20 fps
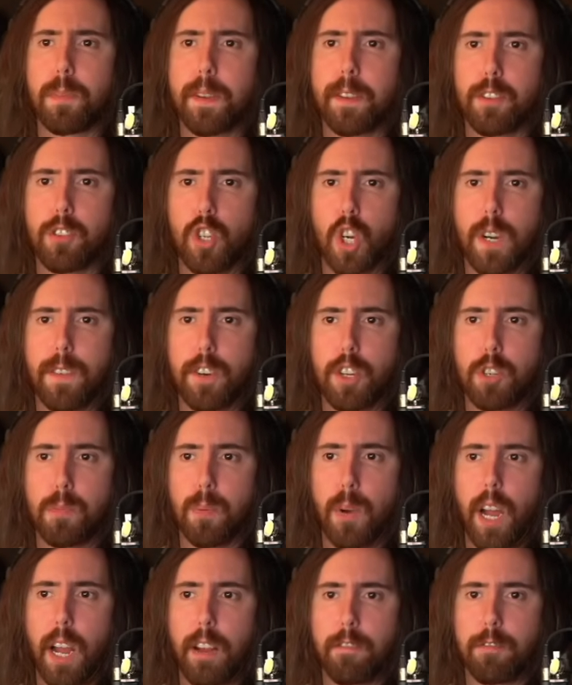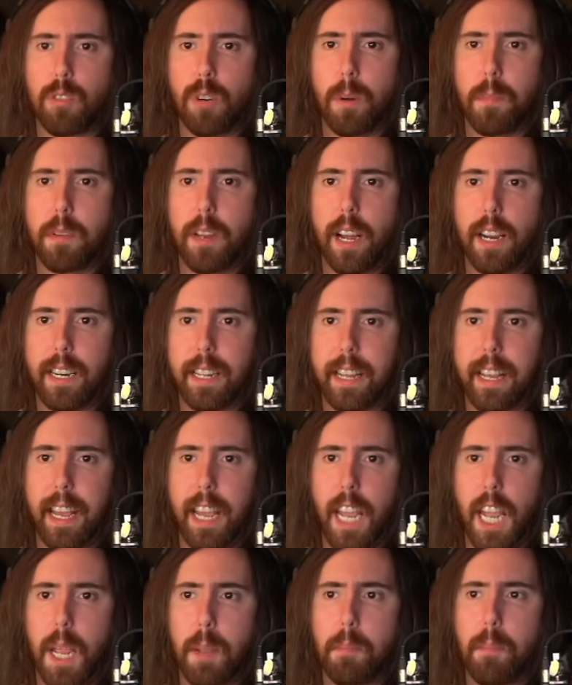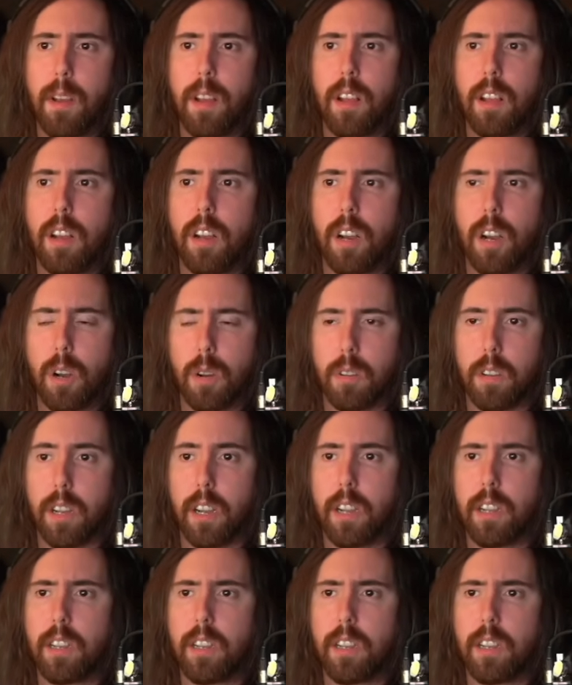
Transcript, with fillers: a service platform, not a game. Okay.